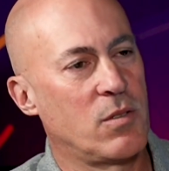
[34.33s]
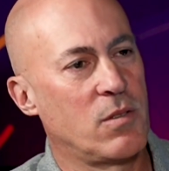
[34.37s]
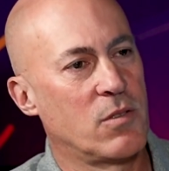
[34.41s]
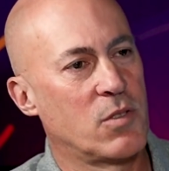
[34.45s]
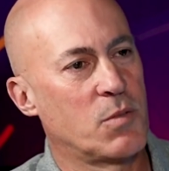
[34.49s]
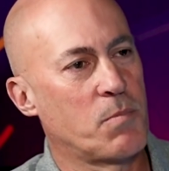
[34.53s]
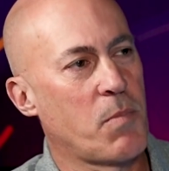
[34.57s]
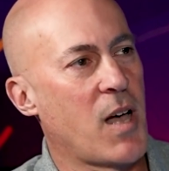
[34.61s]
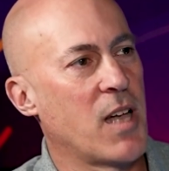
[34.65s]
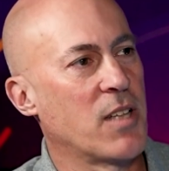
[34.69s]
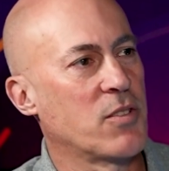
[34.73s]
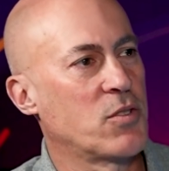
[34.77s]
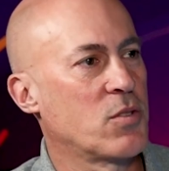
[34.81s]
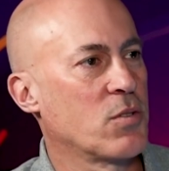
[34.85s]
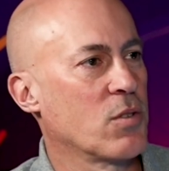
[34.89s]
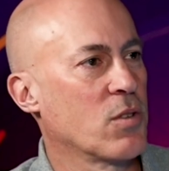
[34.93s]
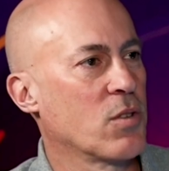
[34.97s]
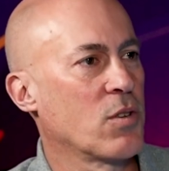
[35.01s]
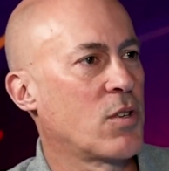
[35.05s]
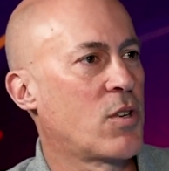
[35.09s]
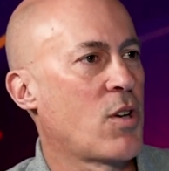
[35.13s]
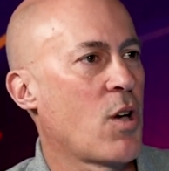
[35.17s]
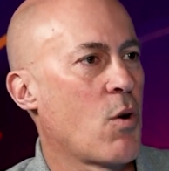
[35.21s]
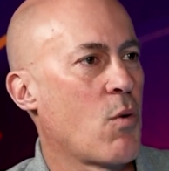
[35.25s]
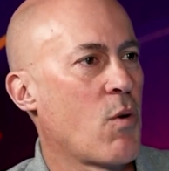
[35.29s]

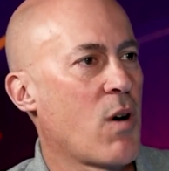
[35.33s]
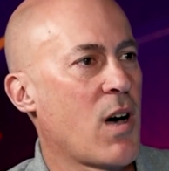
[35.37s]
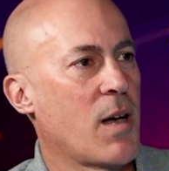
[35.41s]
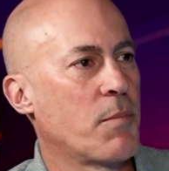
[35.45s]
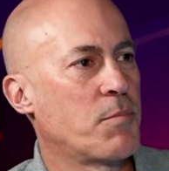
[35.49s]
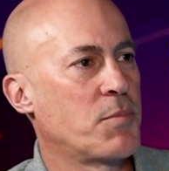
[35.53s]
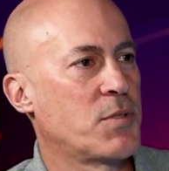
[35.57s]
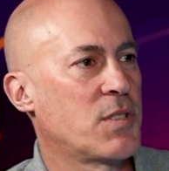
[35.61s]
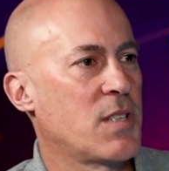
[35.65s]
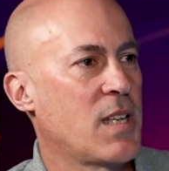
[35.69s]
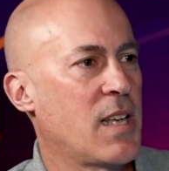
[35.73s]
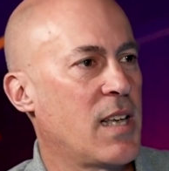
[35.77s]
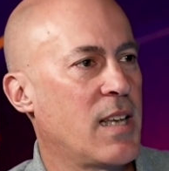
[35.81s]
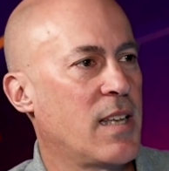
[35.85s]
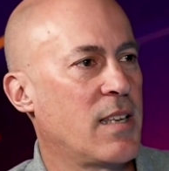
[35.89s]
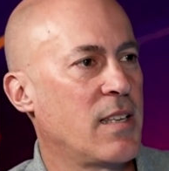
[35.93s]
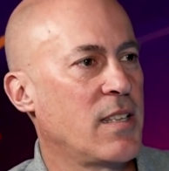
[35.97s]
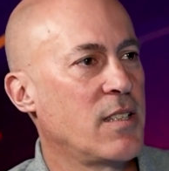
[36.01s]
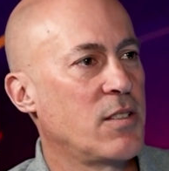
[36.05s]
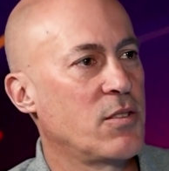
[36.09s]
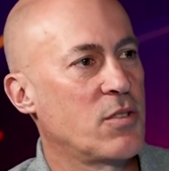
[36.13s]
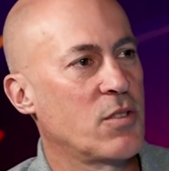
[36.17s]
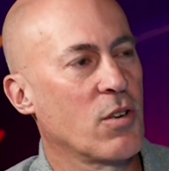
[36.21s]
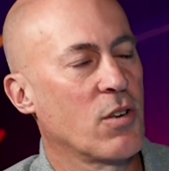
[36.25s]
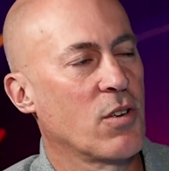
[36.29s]
sponsor co-ops and
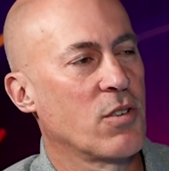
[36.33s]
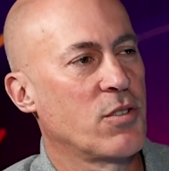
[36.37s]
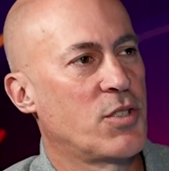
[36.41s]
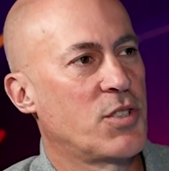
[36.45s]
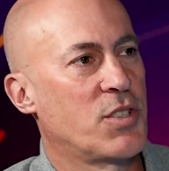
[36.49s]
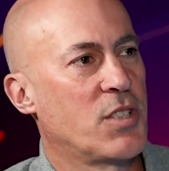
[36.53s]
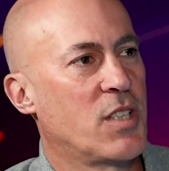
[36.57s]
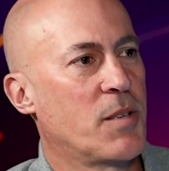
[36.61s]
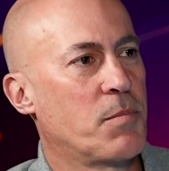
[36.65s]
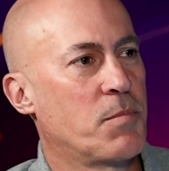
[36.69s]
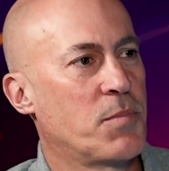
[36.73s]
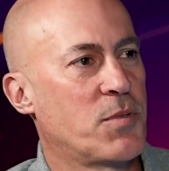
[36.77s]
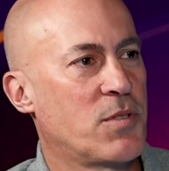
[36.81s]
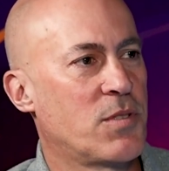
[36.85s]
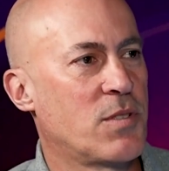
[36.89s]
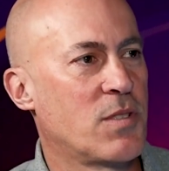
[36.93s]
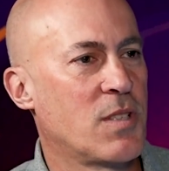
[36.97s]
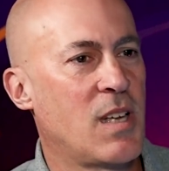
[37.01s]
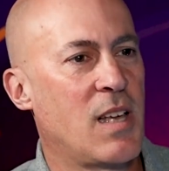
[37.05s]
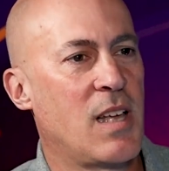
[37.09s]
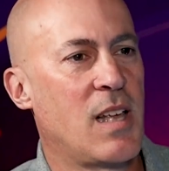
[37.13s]
internships.